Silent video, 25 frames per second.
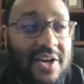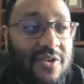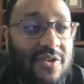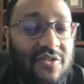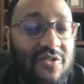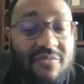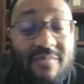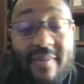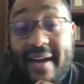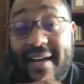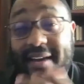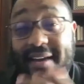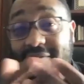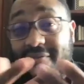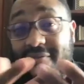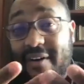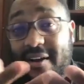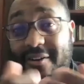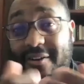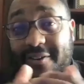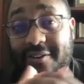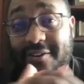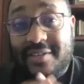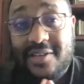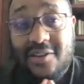you might have
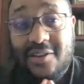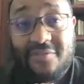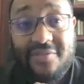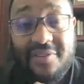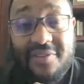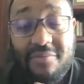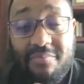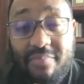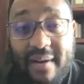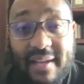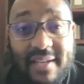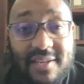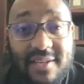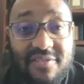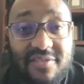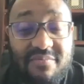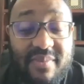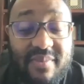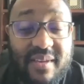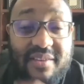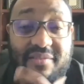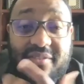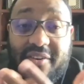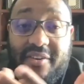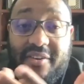found yourself in a place of
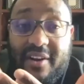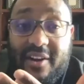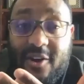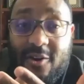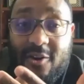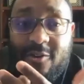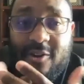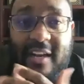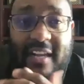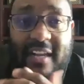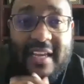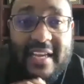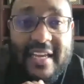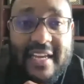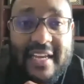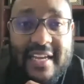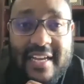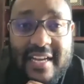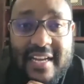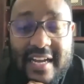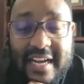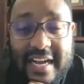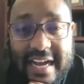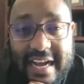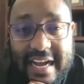being very lonely.
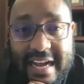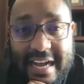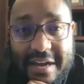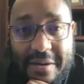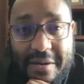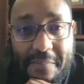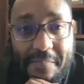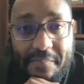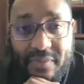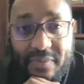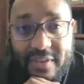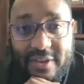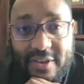And